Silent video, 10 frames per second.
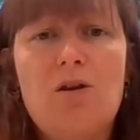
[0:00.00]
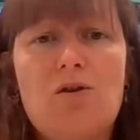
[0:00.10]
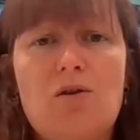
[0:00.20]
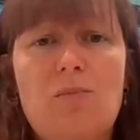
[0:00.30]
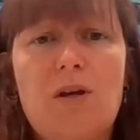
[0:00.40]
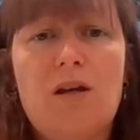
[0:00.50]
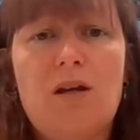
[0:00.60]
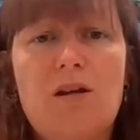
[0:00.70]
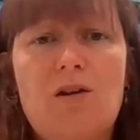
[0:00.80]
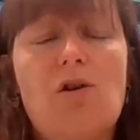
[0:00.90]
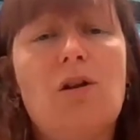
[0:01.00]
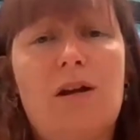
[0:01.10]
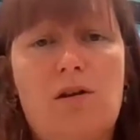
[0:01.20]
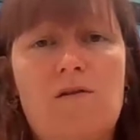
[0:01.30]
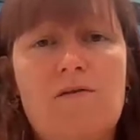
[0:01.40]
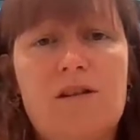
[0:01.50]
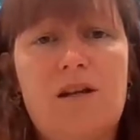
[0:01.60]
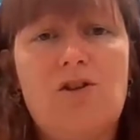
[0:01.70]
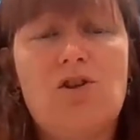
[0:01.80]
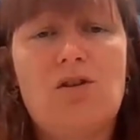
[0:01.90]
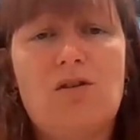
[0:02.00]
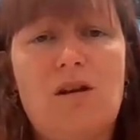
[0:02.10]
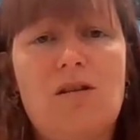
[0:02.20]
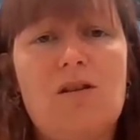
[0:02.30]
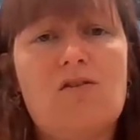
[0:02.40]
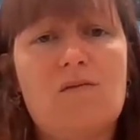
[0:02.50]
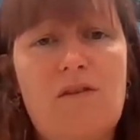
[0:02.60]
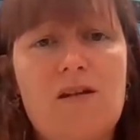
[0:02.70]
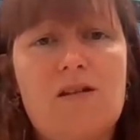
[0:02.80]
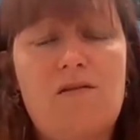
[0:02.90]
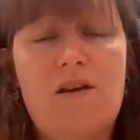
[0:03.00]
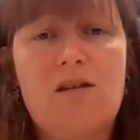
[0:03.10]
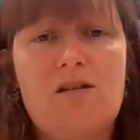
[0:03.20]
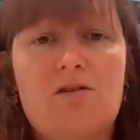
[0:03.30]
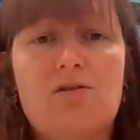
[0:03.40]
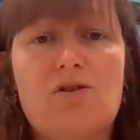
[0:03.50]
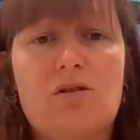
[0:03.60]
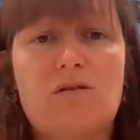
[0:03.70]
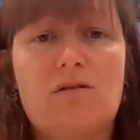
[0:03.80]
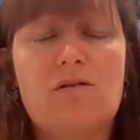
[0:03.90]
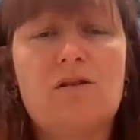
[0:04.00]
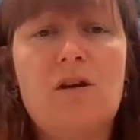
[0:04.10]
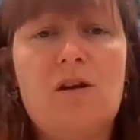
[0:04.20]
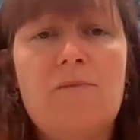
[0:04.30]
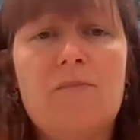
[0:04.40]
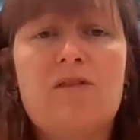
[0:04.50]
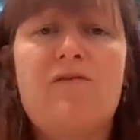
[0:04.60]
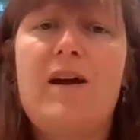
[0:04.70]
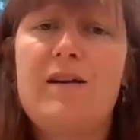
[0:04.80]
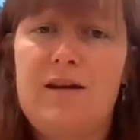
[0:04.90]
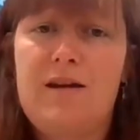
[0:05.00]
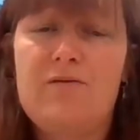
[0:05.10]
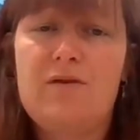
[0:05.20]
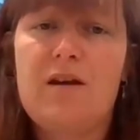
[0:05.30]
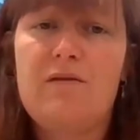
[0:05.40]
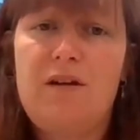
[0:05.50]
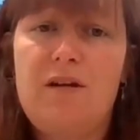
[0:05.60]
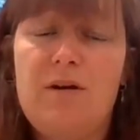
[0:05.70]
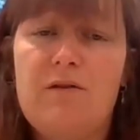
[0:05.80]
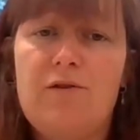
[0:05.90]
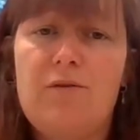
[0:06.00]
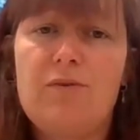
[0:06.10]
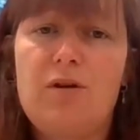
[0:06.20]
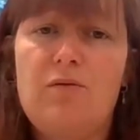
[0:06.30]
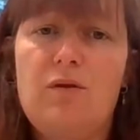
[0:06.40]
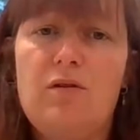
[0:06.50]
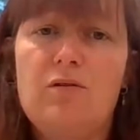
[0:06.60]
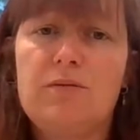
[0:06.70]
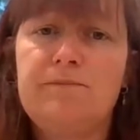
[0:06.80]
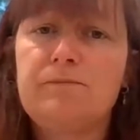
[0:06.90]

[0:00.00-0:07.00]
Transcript: to begin an online conversation and then some face-to-face discussions to find out and get feedback from you on